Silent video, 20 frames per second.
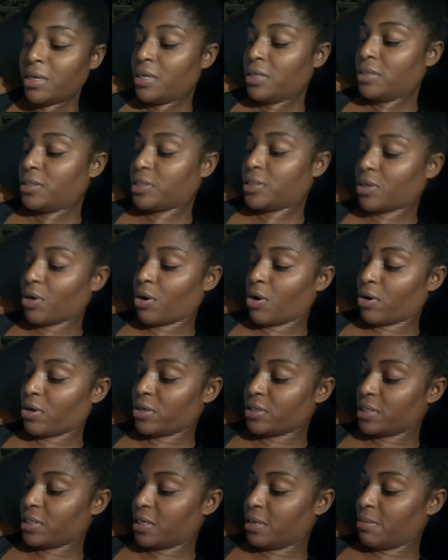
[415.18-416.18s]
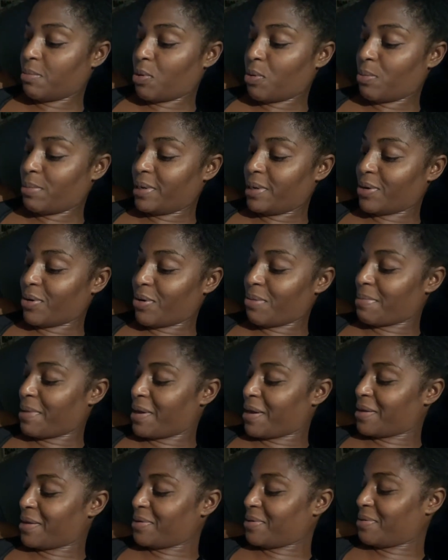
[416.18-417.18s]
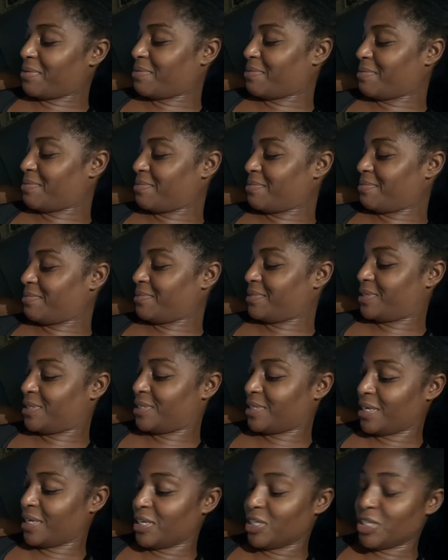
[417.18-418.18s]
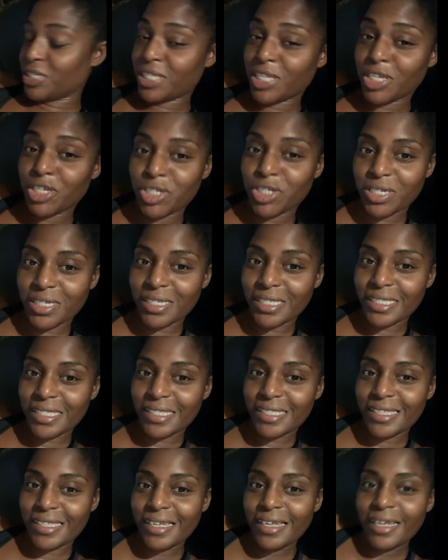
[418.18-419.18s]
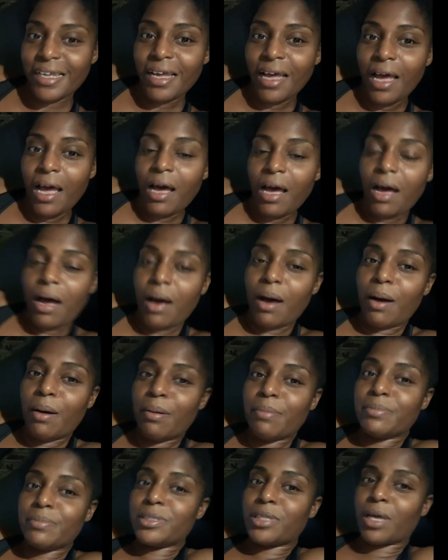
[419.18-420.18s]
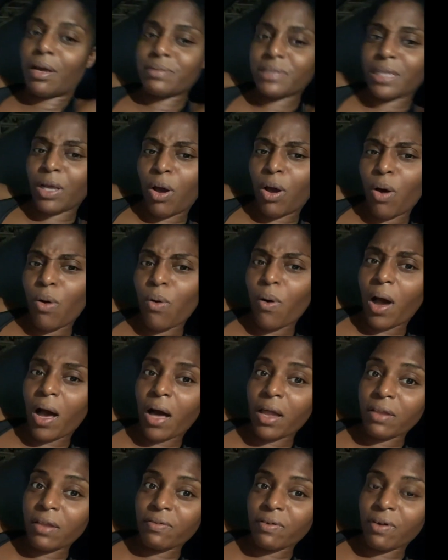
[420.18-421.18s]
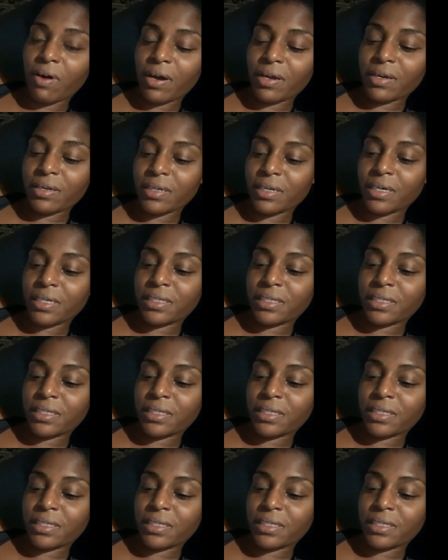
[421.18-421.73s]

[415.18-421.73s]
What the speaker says: scars in a moment, or my incisions. So I was like, oh, Olive Garden, because